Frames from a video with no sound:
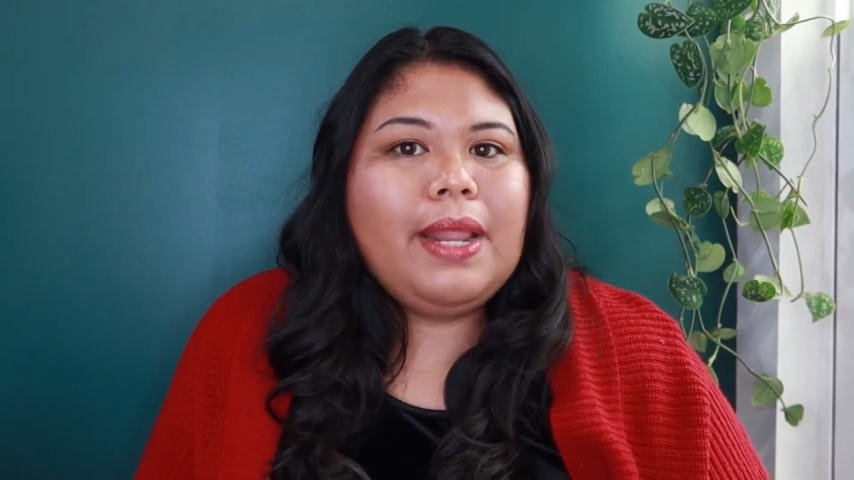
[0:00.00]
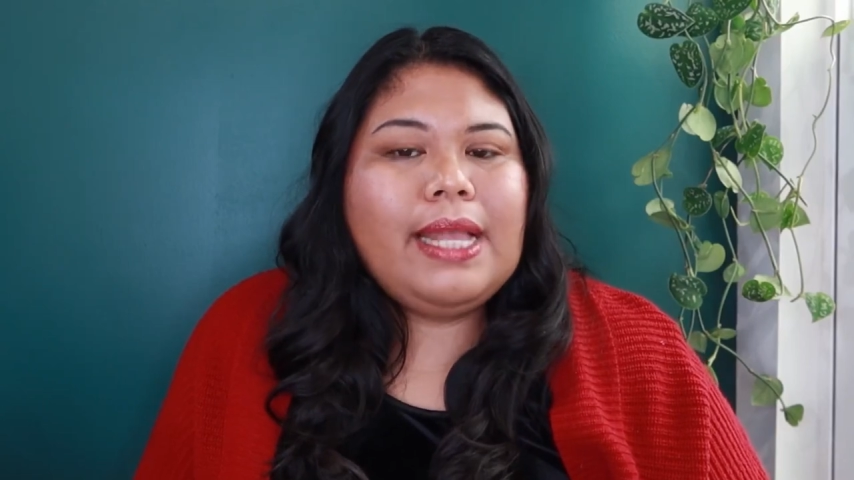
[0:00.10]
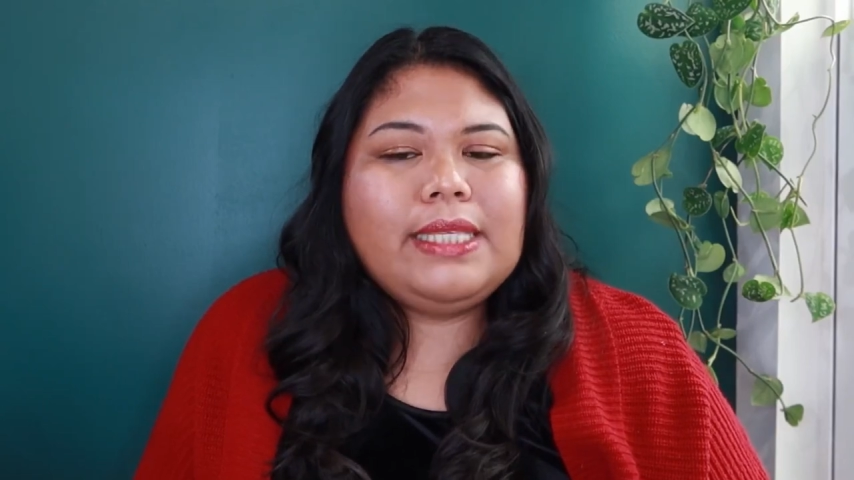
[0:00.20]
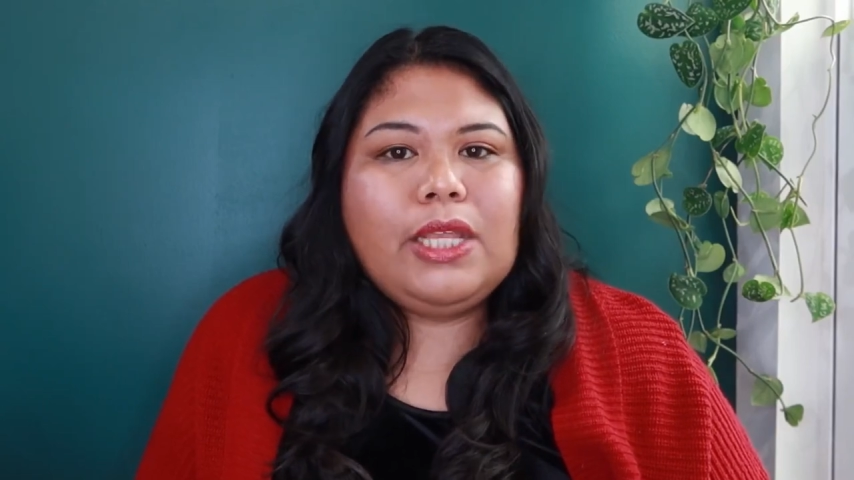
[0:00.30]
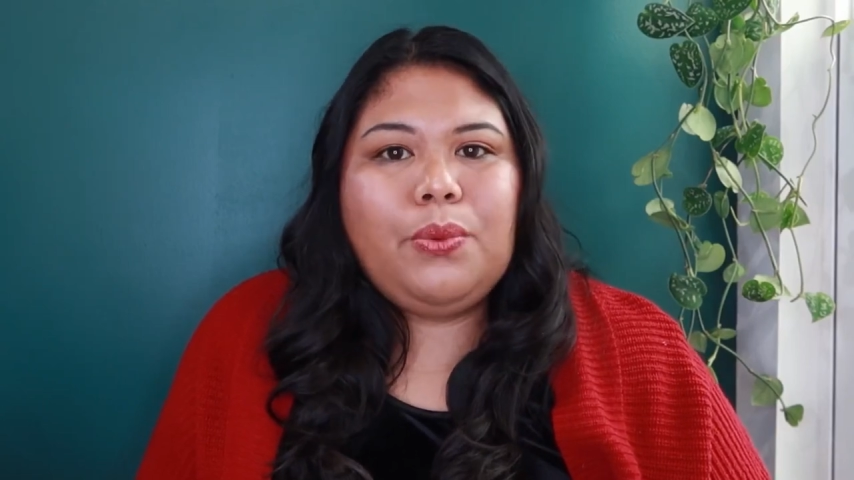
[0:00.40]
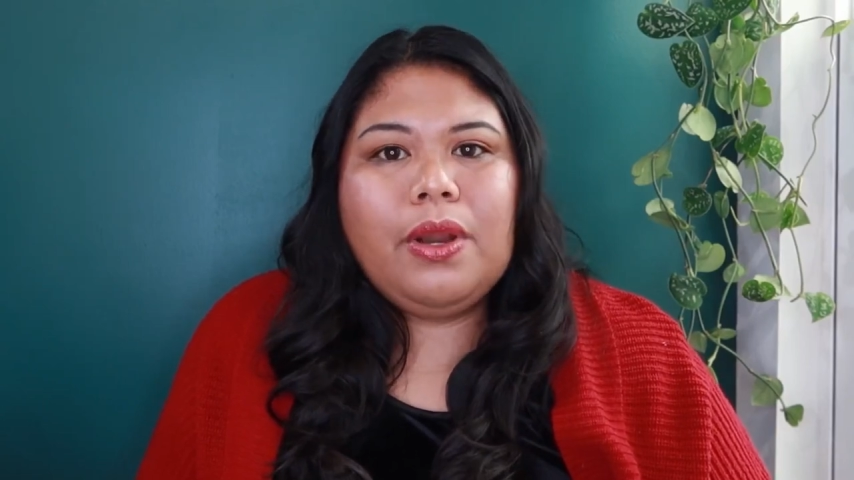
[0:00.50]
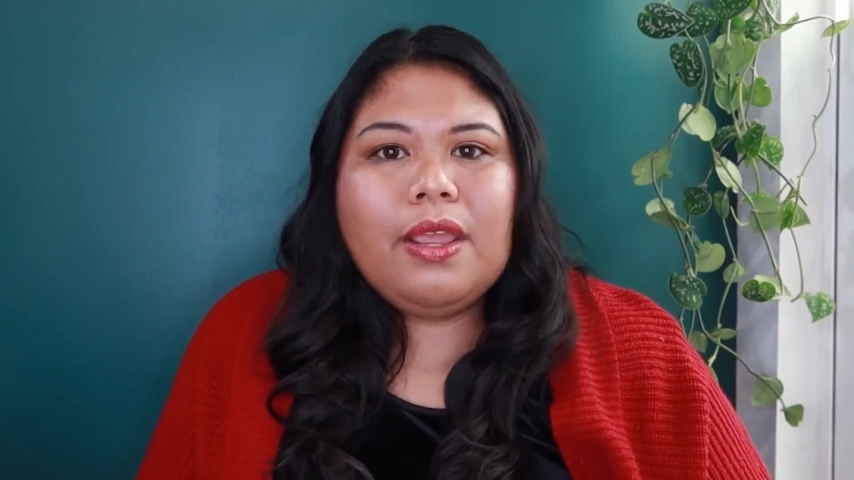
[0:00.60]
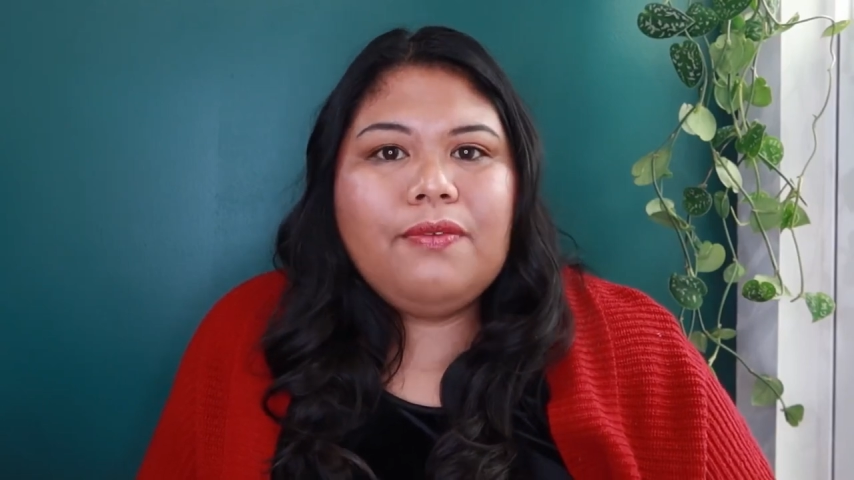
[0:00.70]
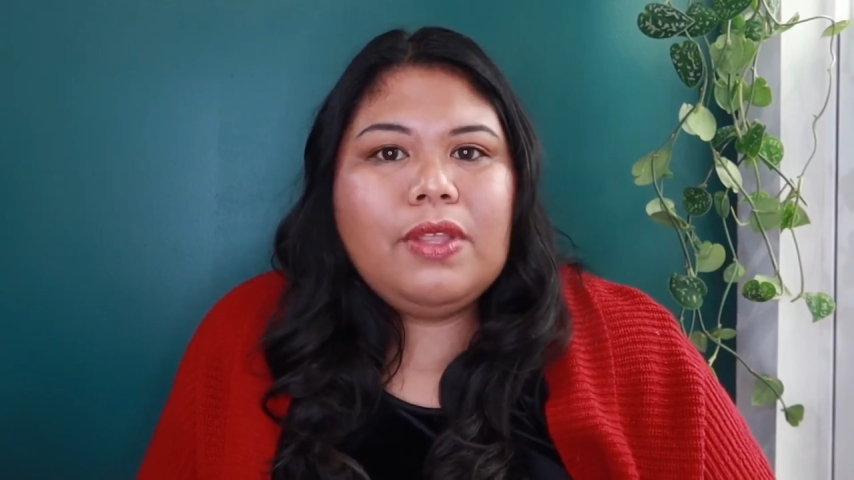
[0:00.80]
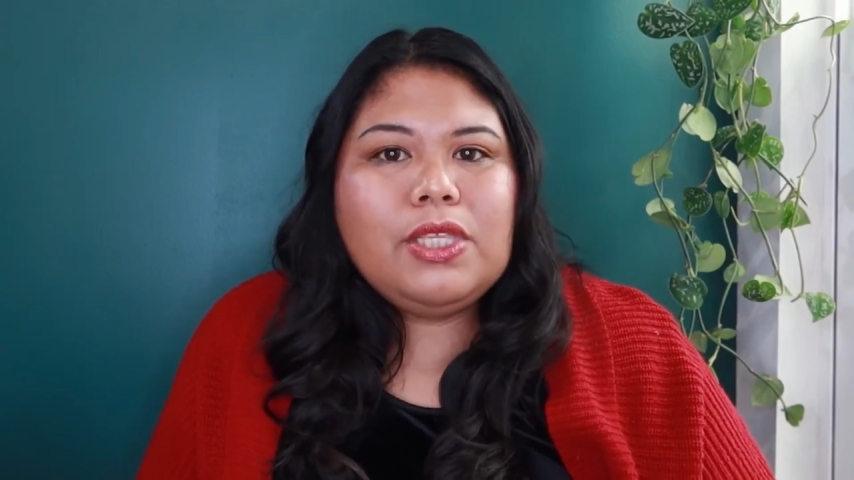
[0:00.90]
plants that were
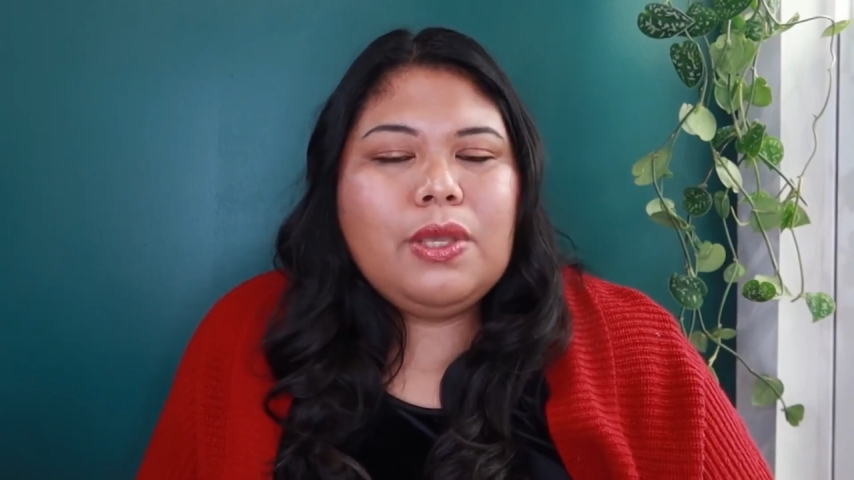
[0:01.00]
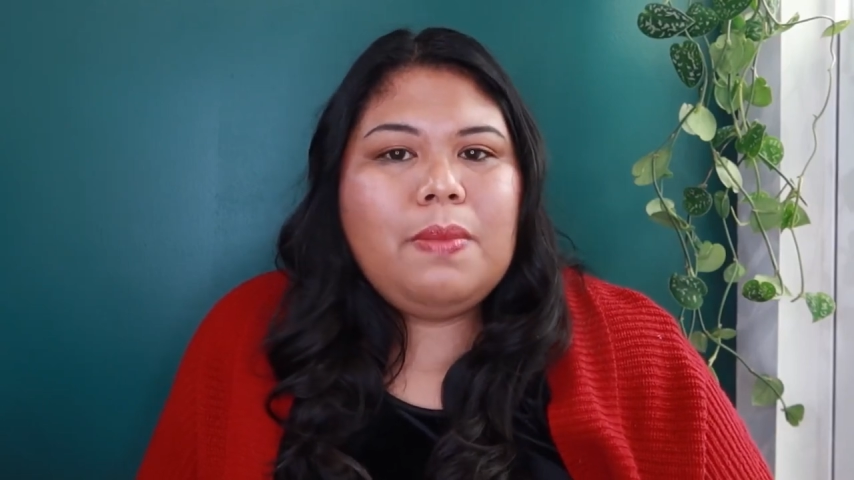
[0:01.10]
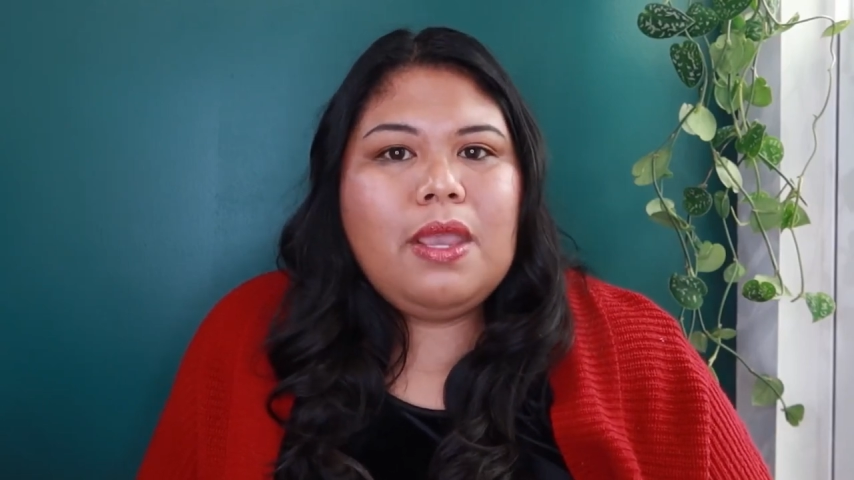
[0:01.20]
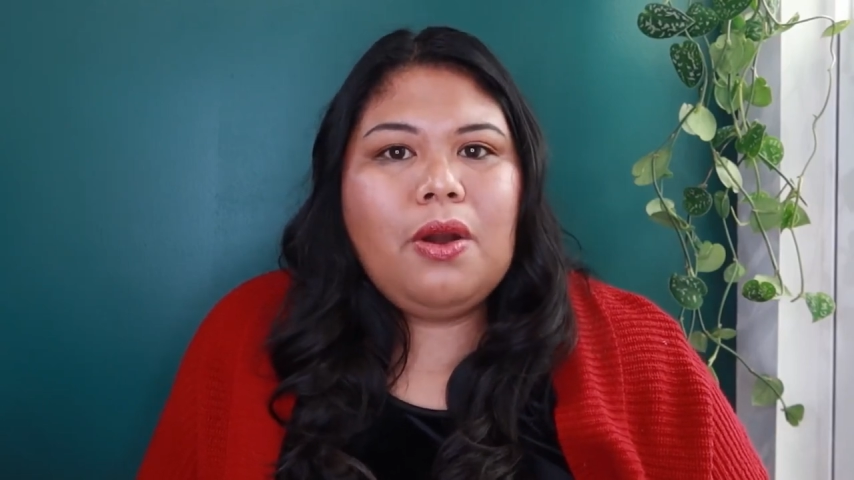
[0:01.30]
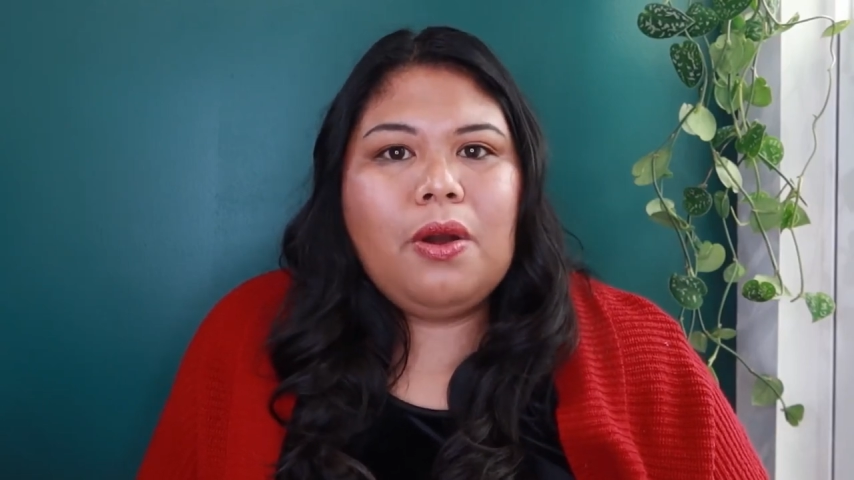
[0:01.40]
gifted to me,